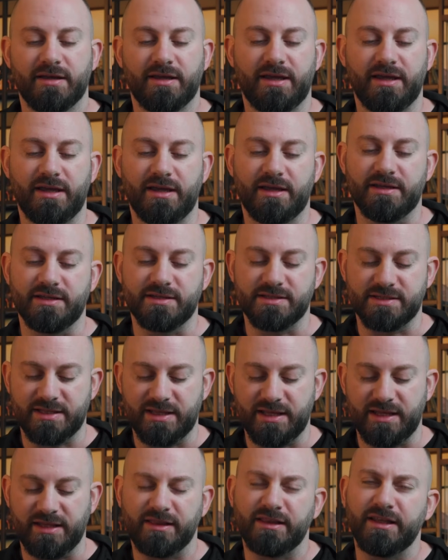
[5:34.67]
He is
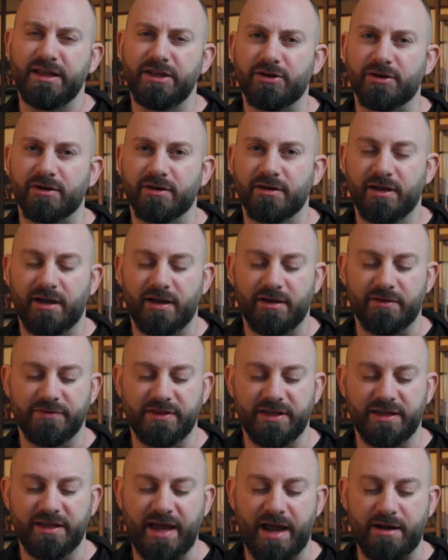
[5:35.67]
the leader
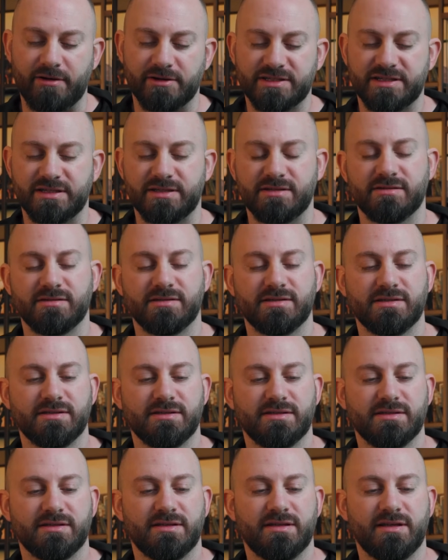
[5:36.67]
of the garrison,
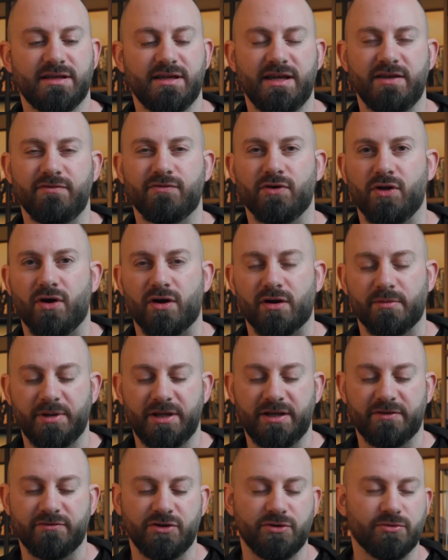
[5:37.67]
the evil
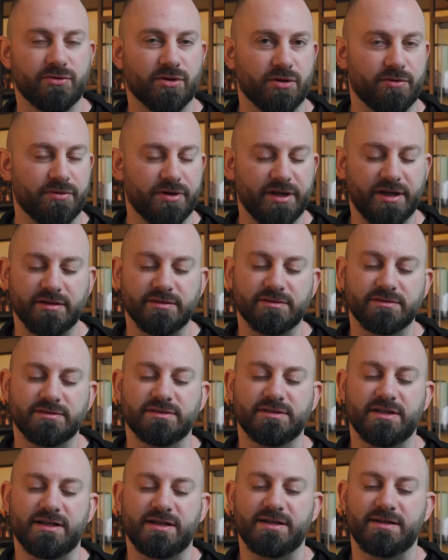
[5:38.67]
army of New Colonia.
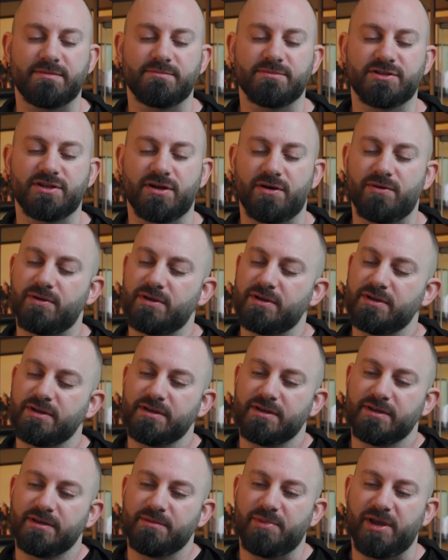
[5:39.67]
So
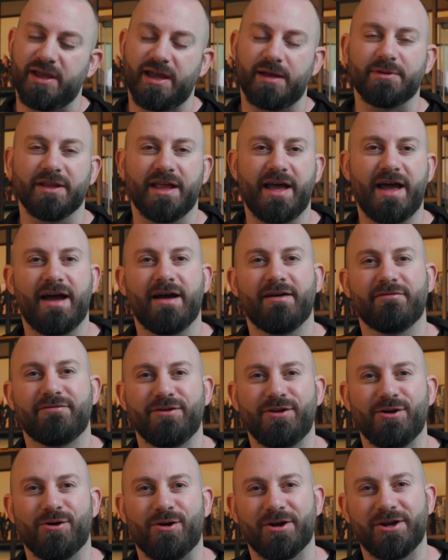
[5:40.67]
being able to
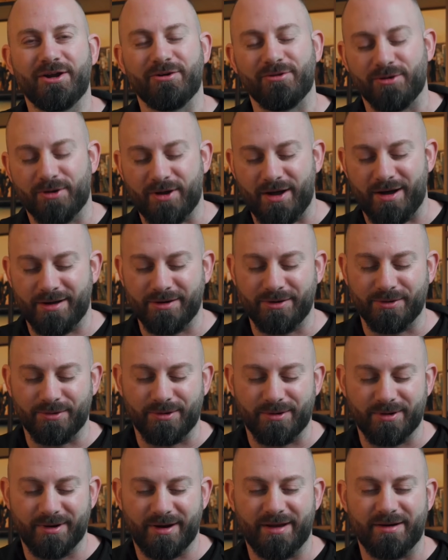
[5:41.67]
have, you know, our hero
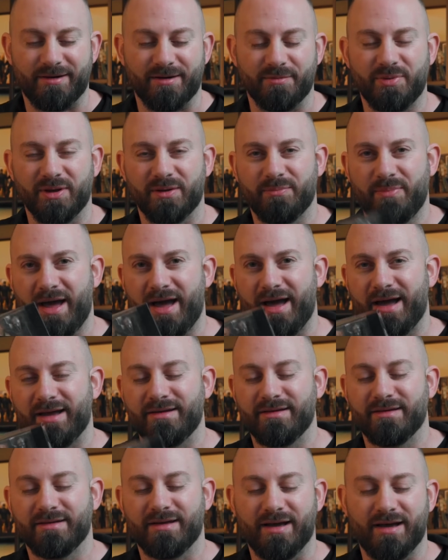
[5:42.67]
Condor and our big
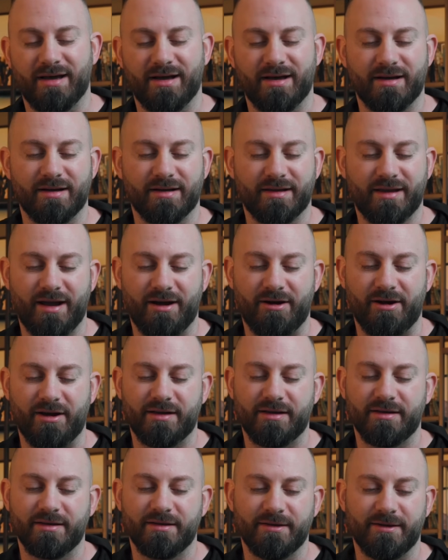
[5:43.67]
bad
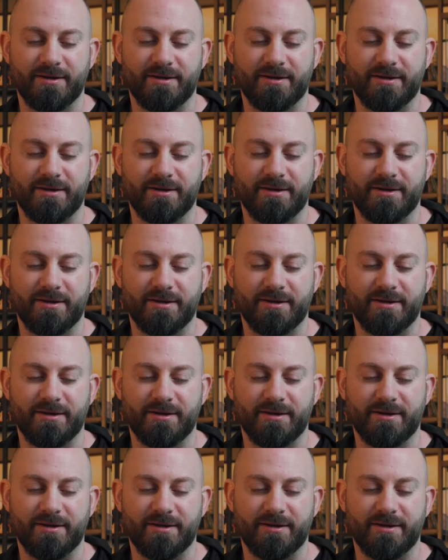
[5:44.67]
Carrick